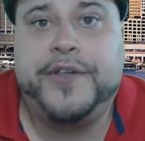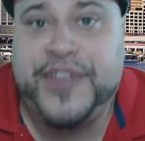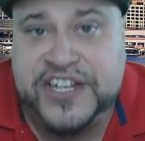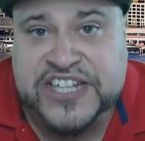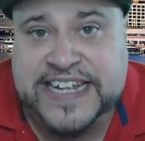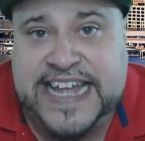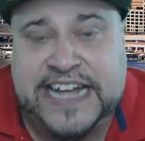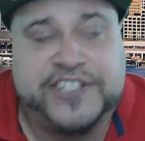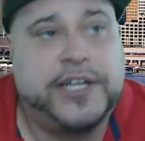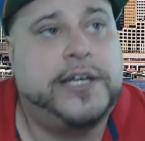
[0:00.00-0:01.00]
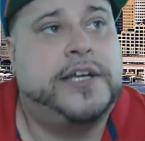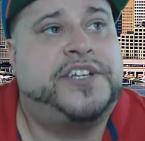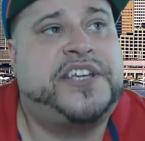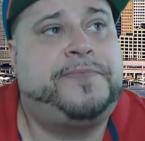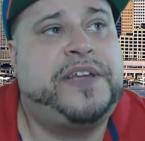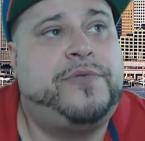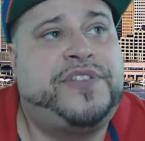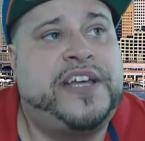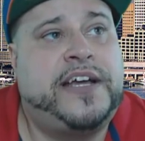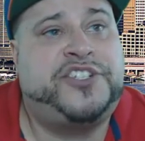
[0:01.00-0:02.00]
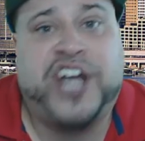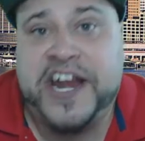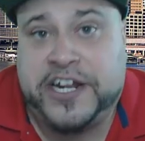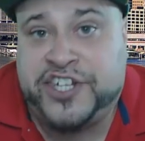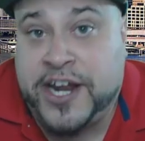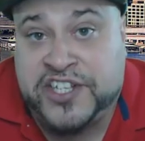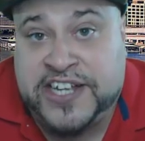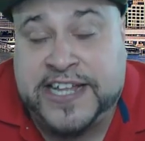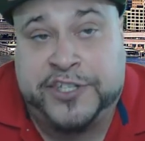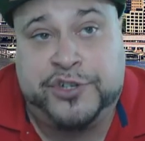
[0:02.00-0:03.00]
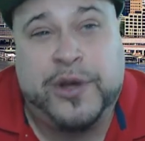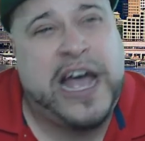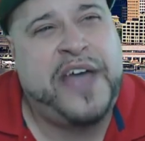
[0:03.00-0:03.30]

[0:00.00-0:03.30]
Things like that. Same thing with China. China's like that too.